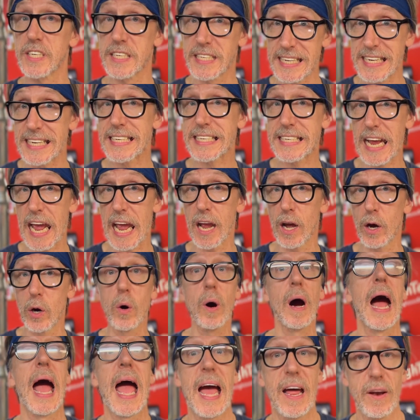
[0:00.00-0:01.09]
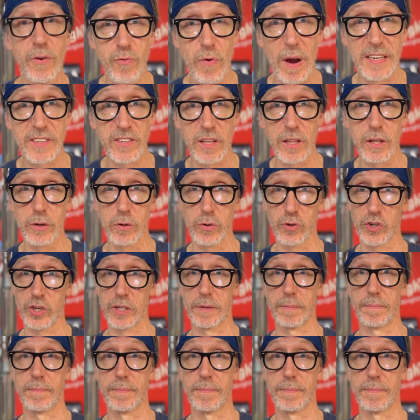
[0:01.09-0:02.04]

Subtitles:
detail, and resolution.